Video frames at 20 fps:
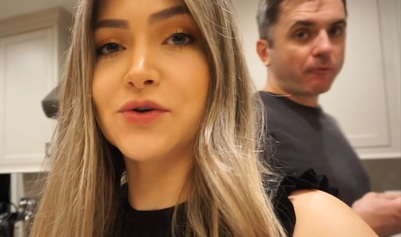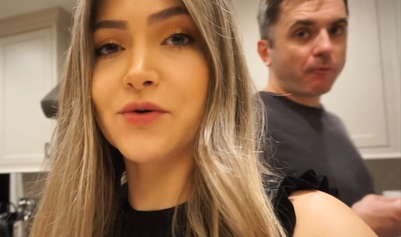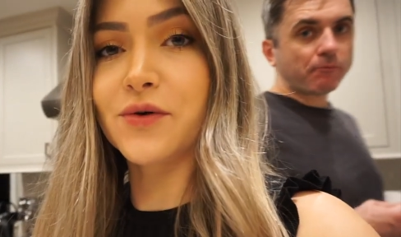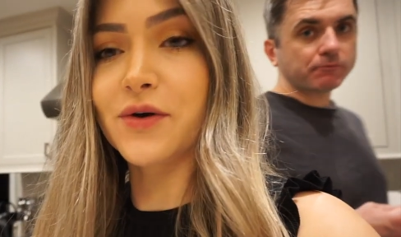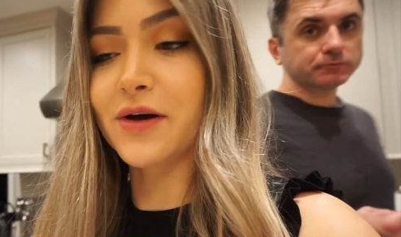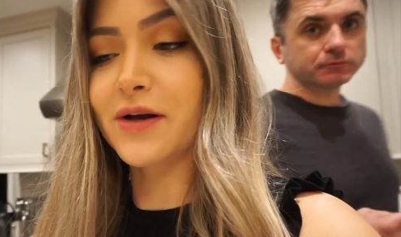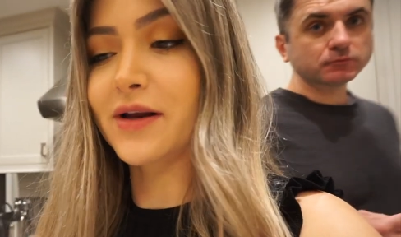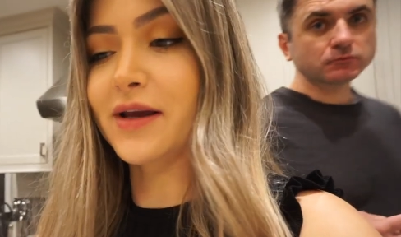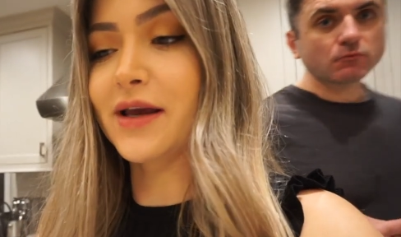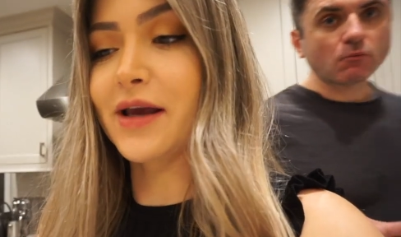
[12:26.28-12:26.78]
Speaker 1: so
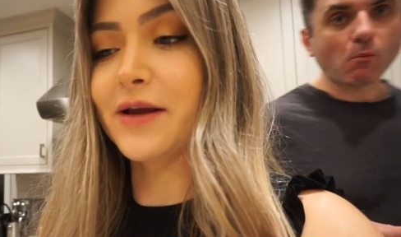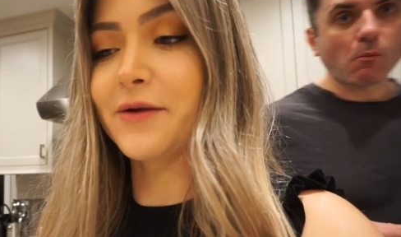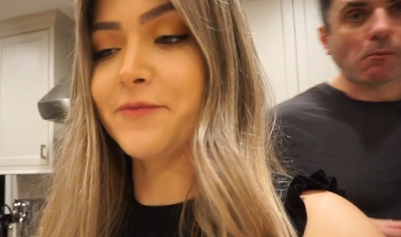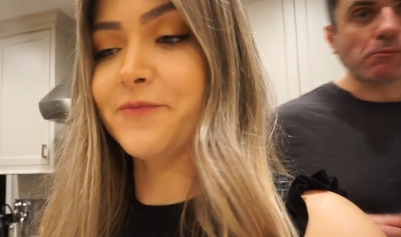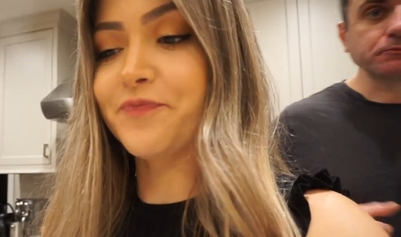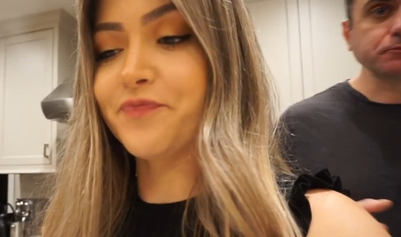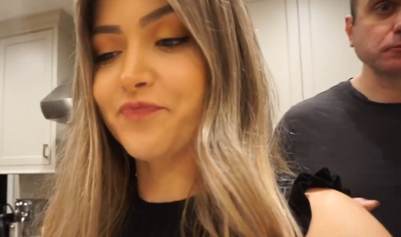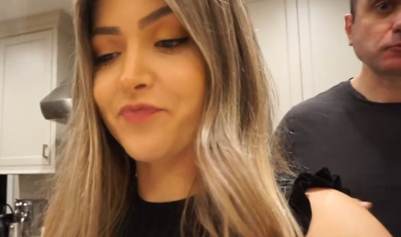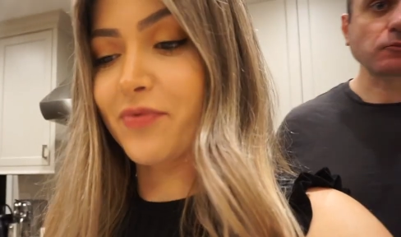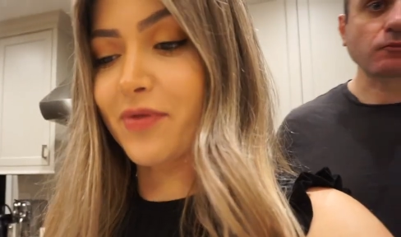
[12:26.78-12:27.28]
good again.
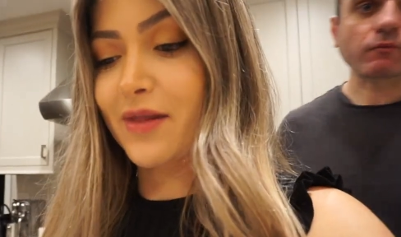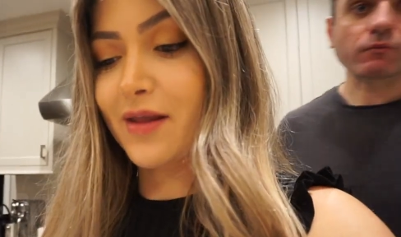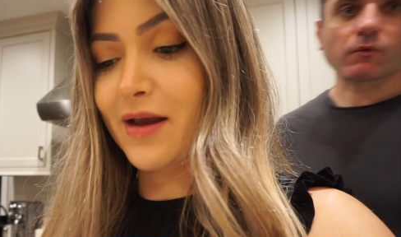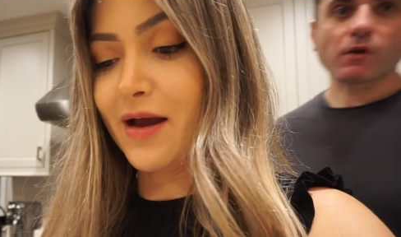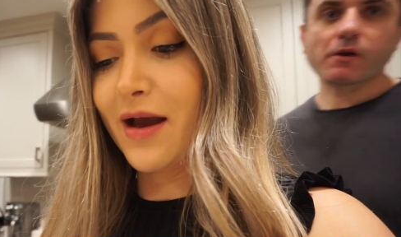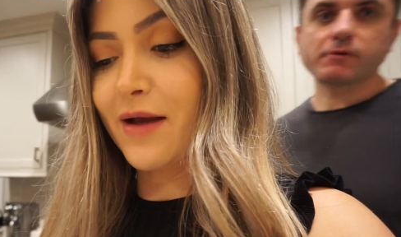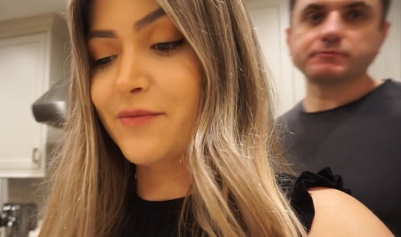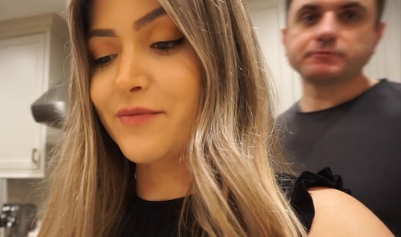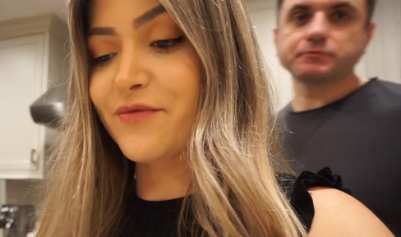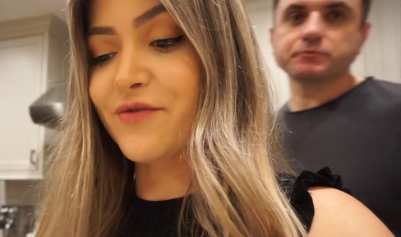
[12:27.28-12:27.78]

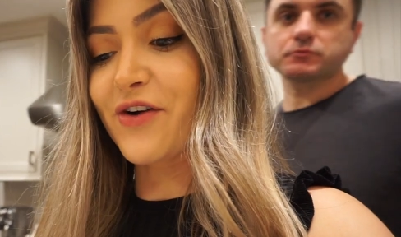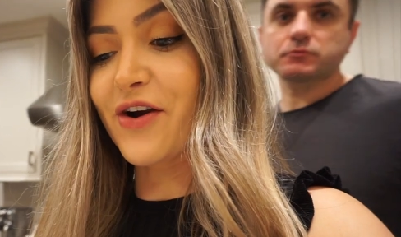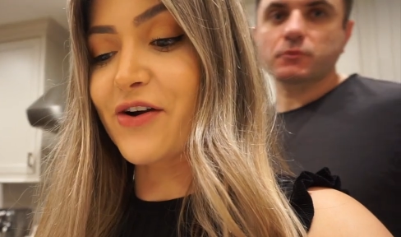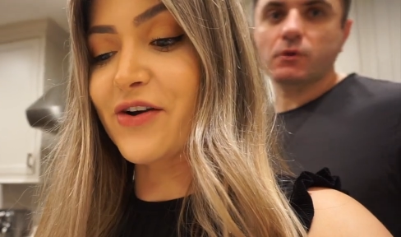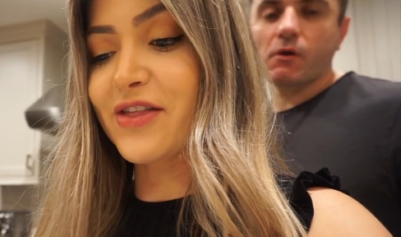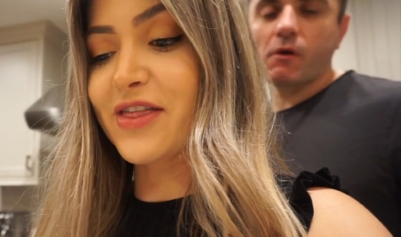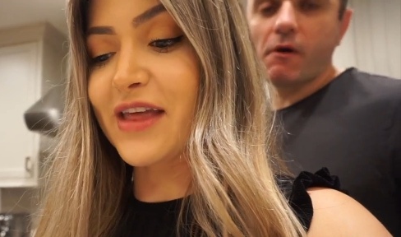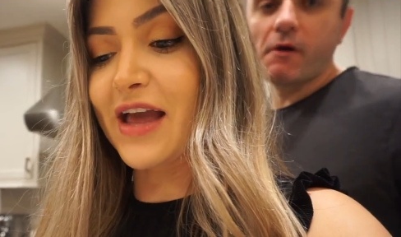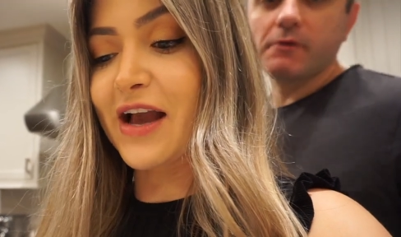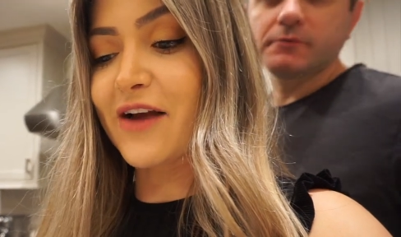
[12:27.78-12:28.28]
I'm
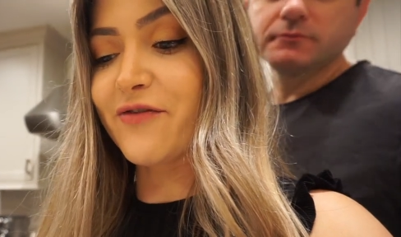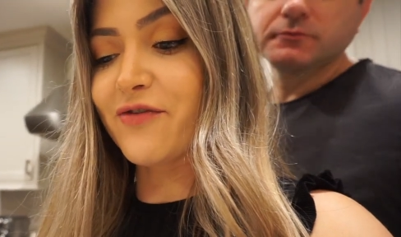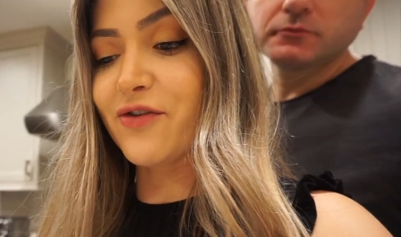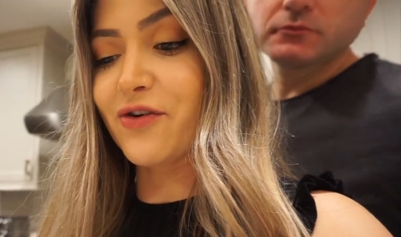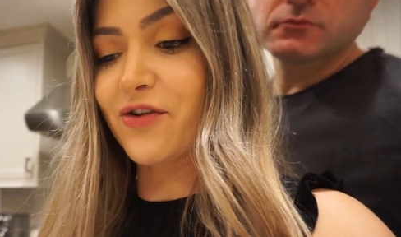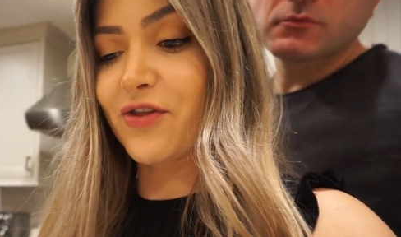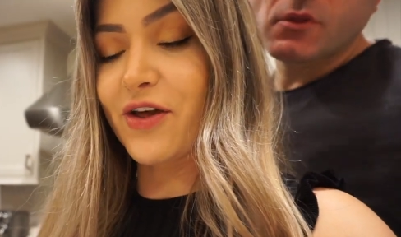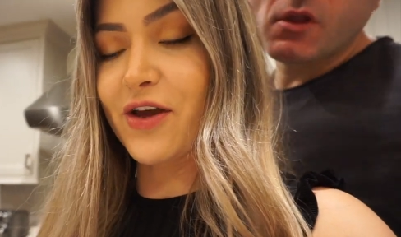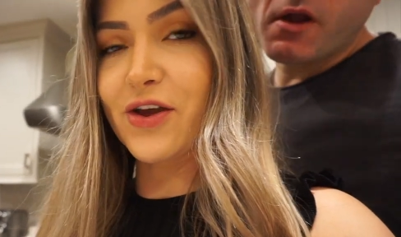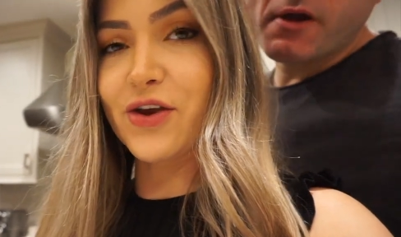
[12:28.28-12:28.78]
very
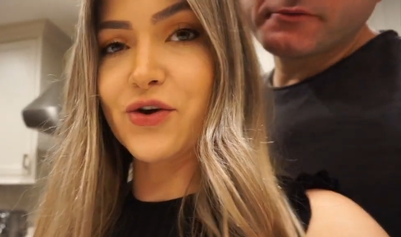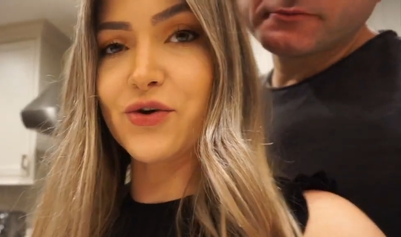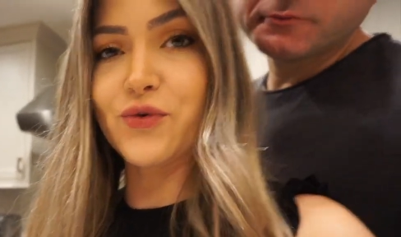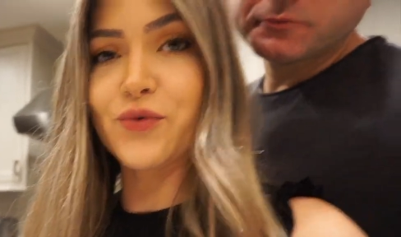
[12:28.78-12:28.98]
thankful that you